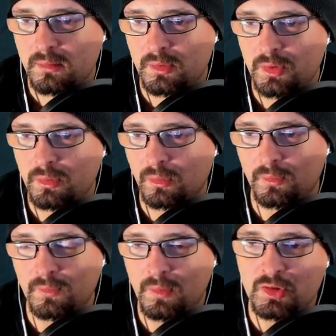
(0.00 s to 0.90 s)

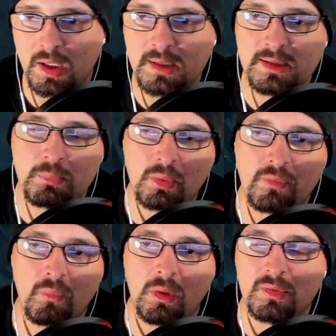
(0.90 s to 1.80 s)
You trying to teleport
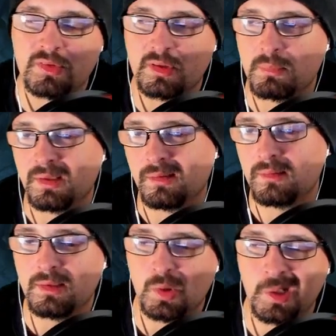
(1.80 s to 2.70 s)
through walls is going to be,
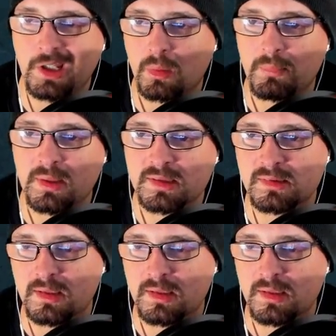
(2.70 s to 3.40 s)
hit or miss.